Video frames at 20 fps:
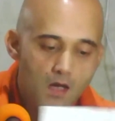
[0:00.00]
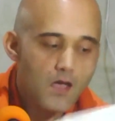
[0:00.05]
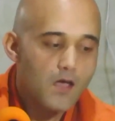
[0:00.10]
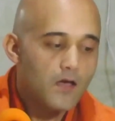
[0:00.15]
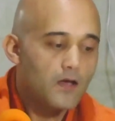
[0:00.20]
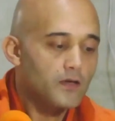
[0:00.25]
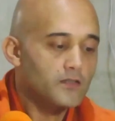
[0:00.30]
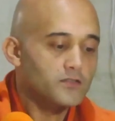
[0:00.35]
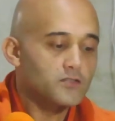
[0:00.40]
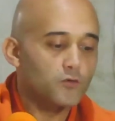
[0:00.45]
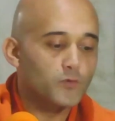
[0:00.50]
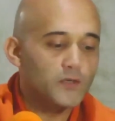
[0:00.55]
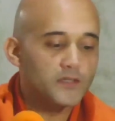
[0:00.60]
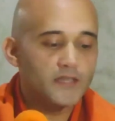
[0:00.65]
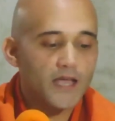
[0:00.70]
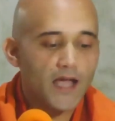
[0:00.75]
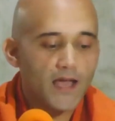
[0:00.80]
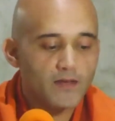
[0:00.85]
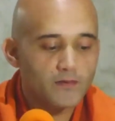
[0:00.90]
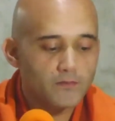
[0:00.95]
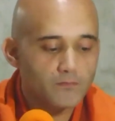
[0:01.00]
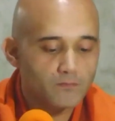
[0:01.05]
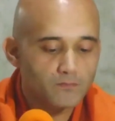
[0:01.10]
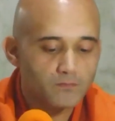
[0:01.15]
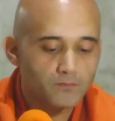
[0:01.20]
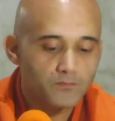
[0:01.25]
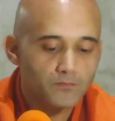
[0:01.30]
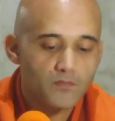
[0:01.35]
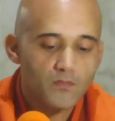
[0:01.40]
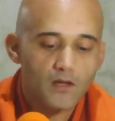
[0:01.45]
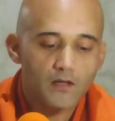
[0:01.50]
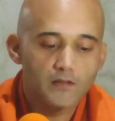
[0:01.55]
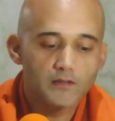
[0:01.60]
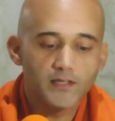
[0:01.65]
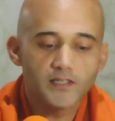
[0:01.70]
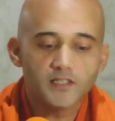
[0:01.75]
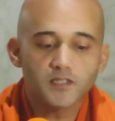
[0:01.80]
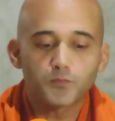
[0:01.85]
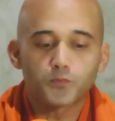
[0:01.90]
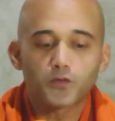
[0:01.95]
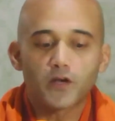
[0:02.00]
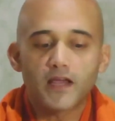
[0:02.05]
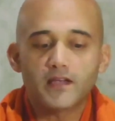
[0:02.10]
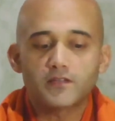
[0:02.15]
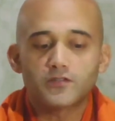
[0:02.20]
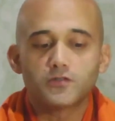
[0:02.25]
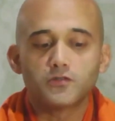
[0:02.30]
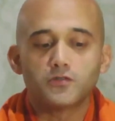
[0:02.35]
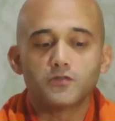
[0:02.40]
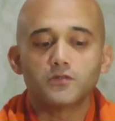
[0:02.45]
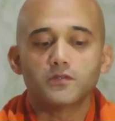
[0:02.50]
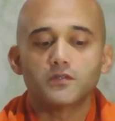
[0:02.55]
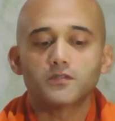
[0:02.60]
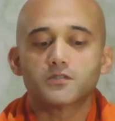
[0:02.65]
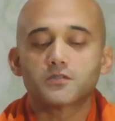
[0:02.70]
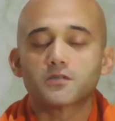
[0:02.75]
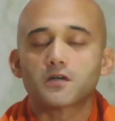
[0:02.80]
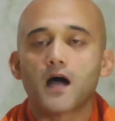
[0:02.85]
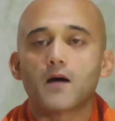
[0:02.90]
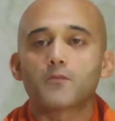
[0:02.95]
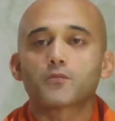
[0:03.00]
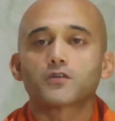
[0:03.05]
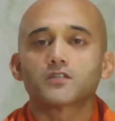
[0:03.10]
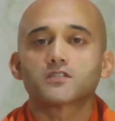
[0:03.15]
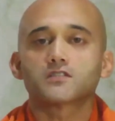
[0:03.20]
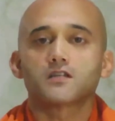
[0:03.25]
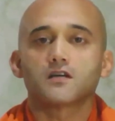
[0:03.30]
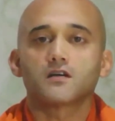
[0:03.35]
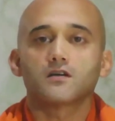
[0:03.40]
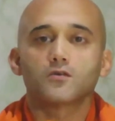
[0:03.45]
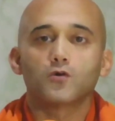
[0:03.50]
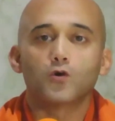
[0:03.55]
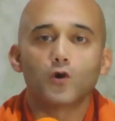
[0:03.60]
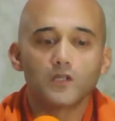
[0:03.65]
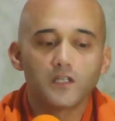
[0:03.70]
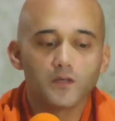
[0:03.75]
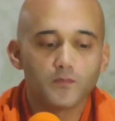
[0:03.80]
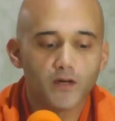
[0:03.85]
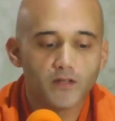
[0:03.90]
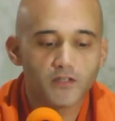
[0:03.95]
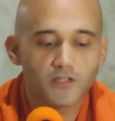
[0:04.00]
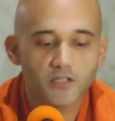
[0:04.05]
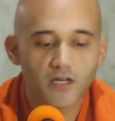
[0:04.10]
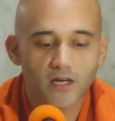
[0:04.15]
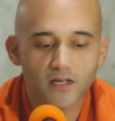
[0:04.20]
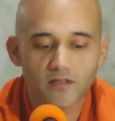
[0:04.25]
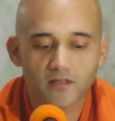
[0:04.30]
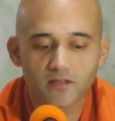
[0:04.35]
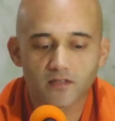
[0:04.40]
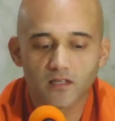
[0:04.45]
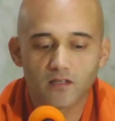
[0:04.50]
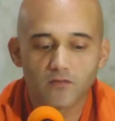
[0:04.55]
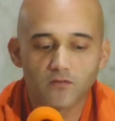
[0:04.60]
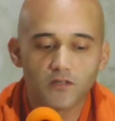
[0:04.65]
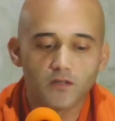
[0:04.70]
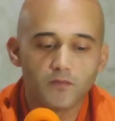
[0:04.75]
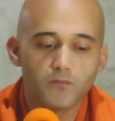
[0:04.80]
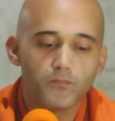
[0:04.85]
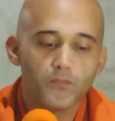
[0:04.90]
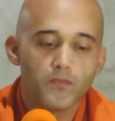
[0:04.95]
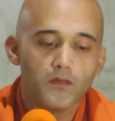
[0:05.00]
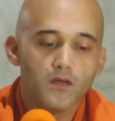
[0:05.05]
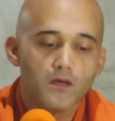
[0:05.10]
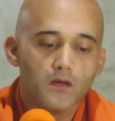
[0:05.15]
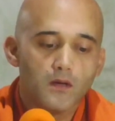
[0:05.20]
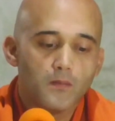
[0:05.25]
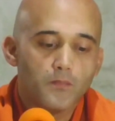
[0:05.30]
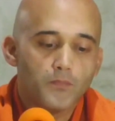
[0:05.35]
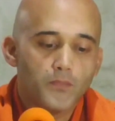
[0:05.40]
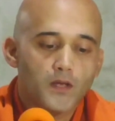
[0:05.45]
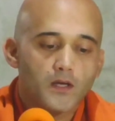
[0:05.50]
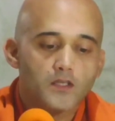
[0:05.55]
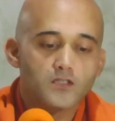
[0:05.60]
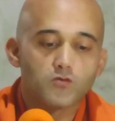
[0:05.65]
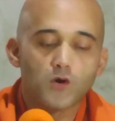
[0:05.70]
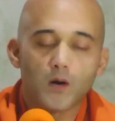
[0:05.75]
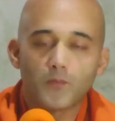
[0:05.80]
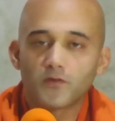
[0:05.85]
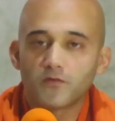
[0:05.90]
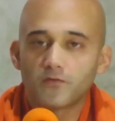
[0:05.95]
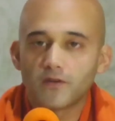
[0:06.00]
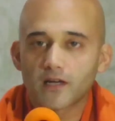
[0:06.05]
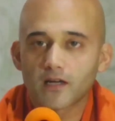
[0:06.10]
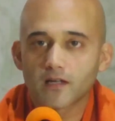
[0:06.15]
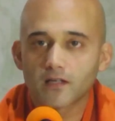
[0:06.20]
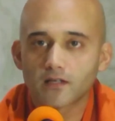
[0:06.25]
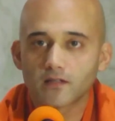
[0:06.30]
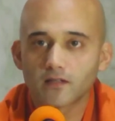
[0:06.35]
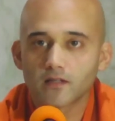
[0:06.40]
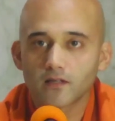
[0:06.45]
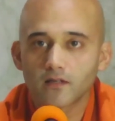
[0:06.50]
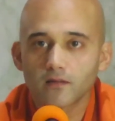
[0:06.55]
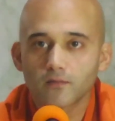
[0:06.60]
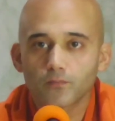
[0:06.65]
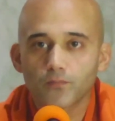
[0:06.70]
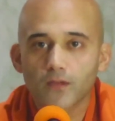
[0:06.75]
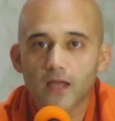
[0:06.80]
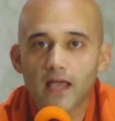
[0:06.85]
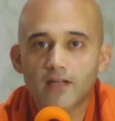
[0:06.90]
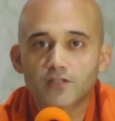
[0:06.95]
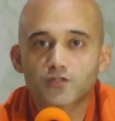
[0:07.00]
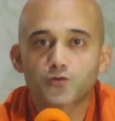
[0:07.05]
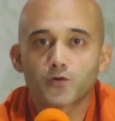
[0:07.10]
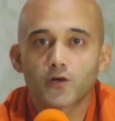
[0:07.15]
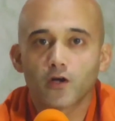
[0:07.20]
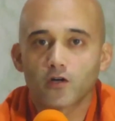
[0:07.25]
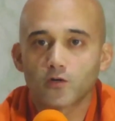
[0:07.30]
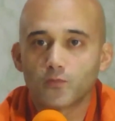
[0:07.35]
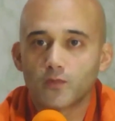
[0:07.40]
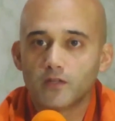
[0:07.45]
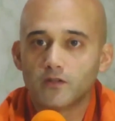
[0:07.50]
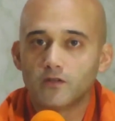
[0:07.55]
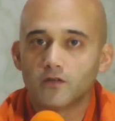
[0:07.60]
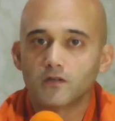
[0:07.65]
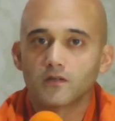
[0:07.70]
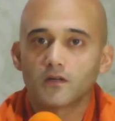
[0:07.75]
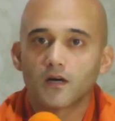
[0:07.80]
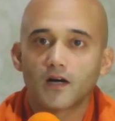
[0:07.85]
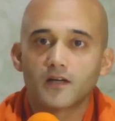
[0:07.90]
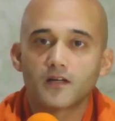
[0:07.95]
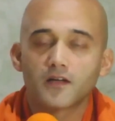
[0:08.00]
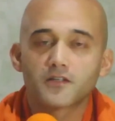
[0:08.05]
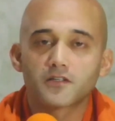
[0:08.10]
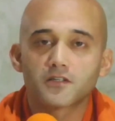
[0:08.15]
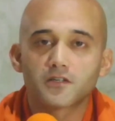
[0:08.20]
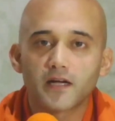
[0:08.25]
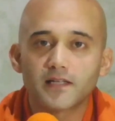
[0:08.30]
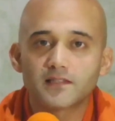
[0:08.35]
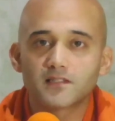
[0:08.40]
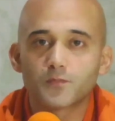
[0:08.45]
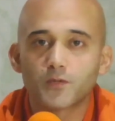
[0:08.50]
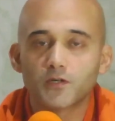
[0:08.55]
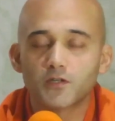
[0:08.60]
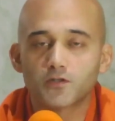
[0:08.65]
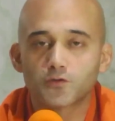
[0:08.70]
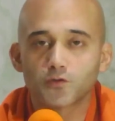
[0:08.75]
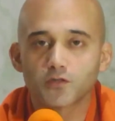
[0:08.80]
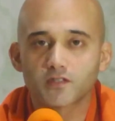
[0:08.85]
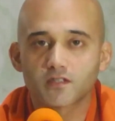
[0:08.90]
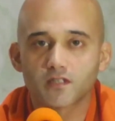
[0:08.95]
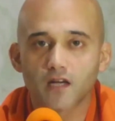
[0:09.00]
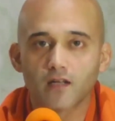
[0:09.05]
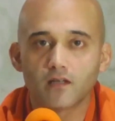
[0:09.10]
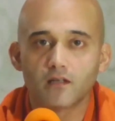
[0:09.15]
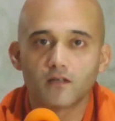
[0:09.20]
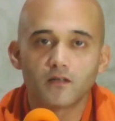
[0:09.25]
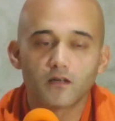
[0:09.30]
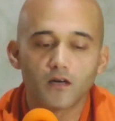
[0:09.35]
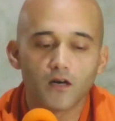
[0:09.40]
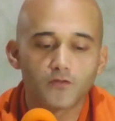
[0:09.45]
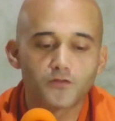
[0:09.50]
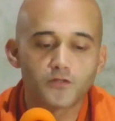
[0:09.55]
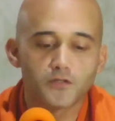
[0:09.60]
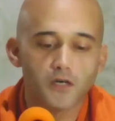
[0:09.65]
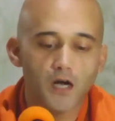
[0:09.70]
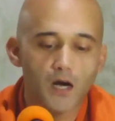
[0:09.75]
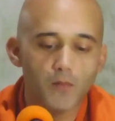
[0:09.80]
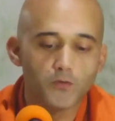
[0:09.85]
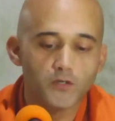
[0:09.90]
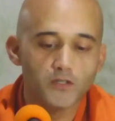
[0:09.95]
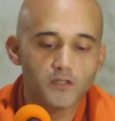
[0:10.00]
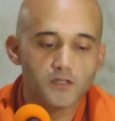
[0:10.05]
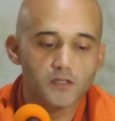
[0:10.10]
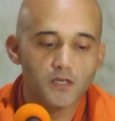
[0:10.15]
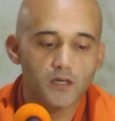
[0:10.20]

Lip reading: So with that, let us pray to Sri Ramakrishna, Holy Mother Sharada Devi, Swami Vivekananda, and Sri Aurobindo, another great spiritual son of Sri Ramakrishna,